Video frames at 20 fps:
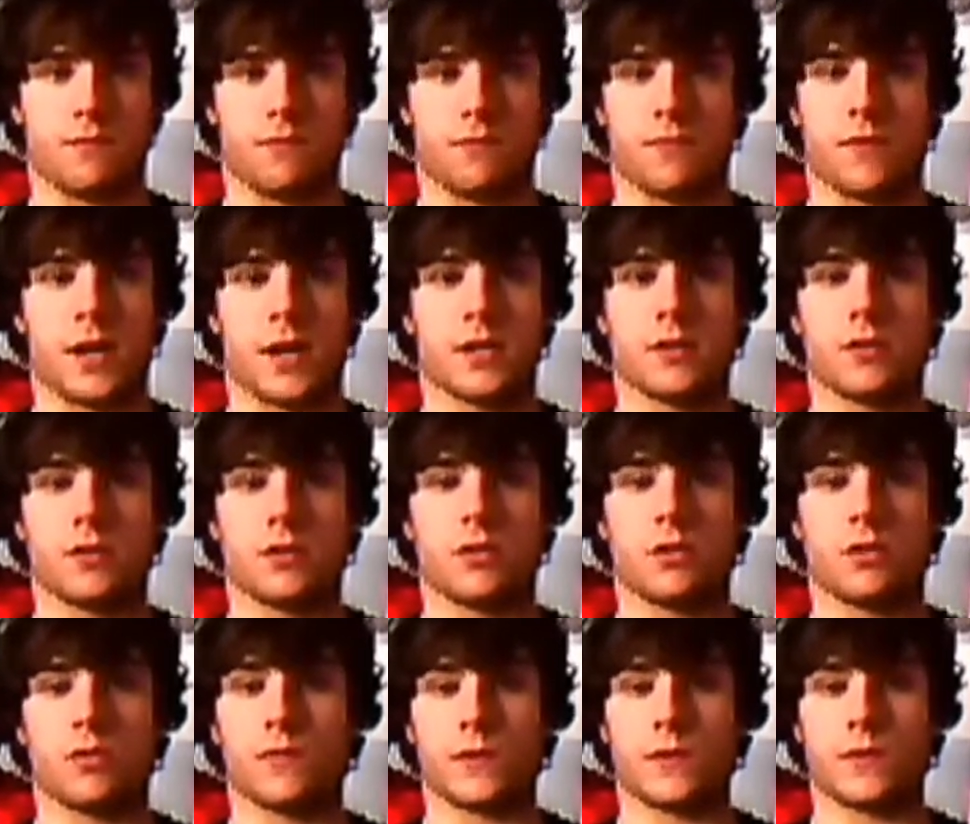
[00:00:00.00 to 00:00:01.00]
find a
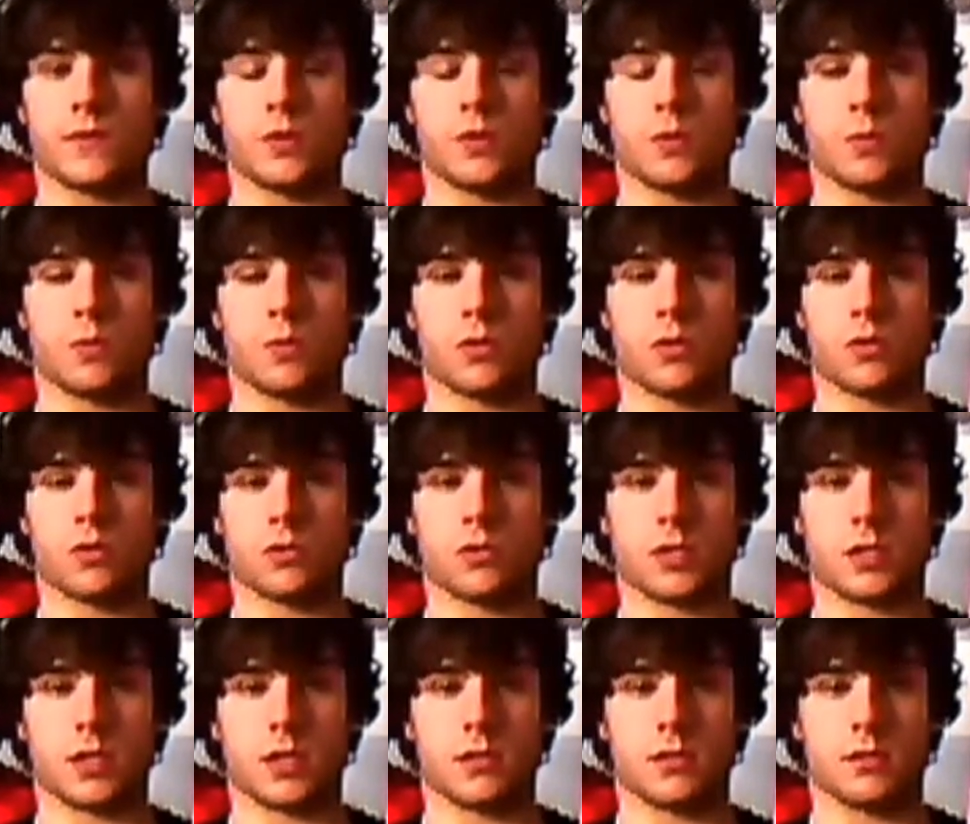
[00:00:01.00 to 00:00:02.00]
love if you want,
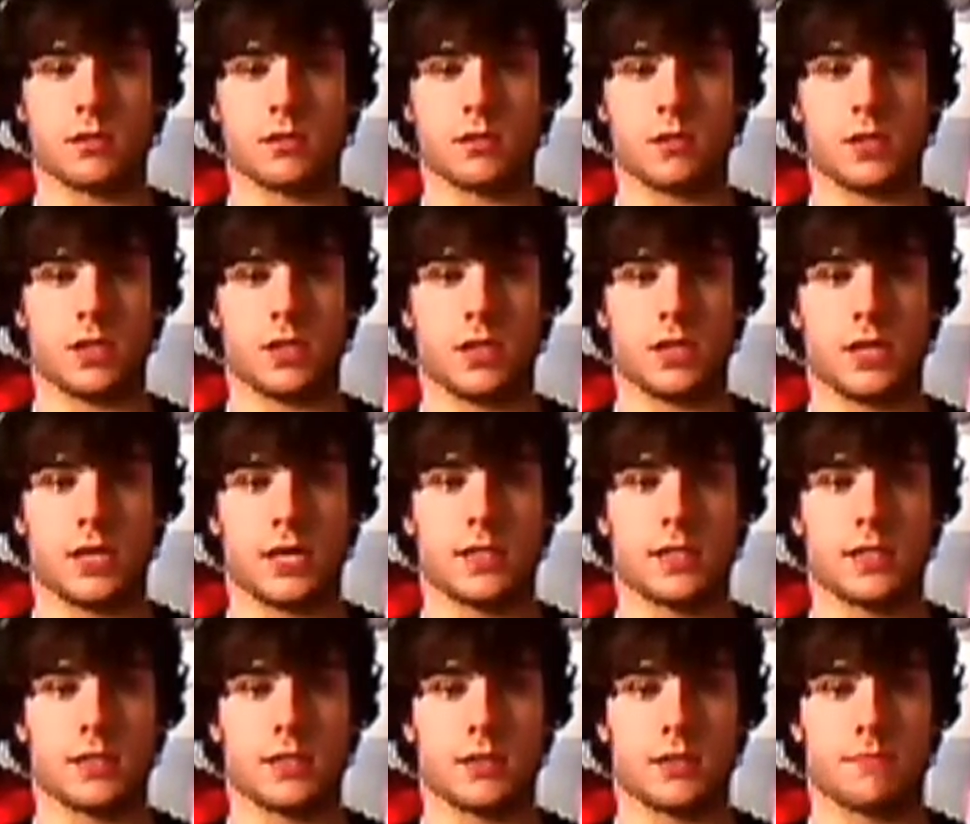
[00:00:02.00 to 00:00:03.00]
so see you
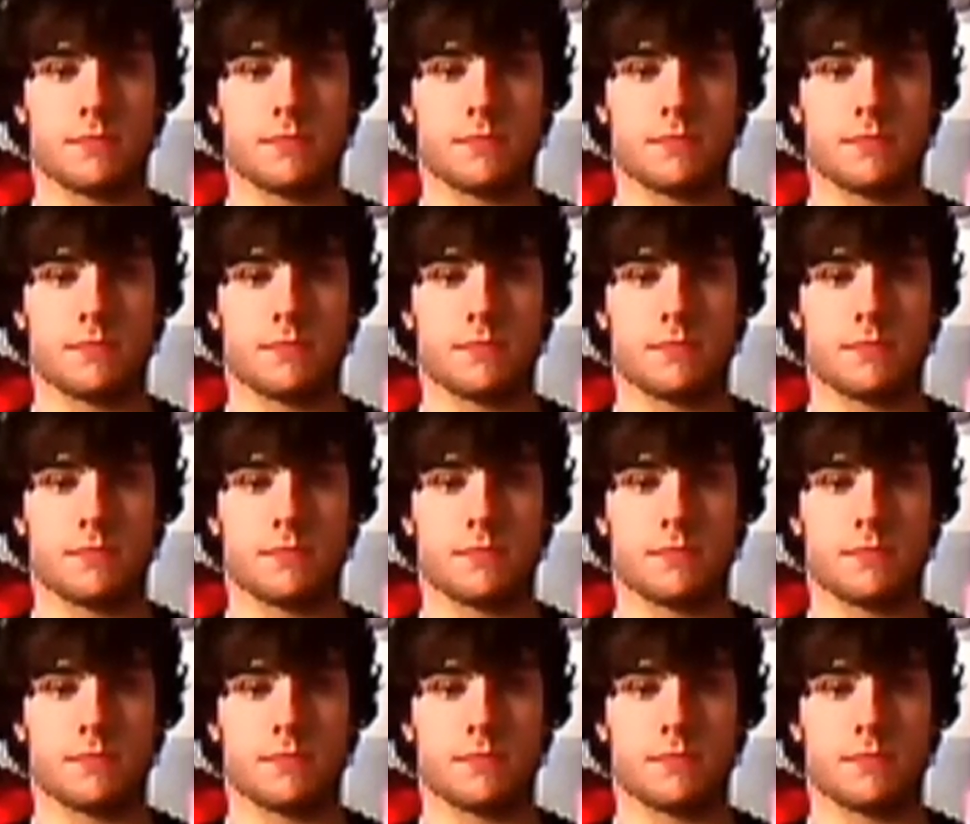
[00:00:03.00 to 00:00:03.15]
later.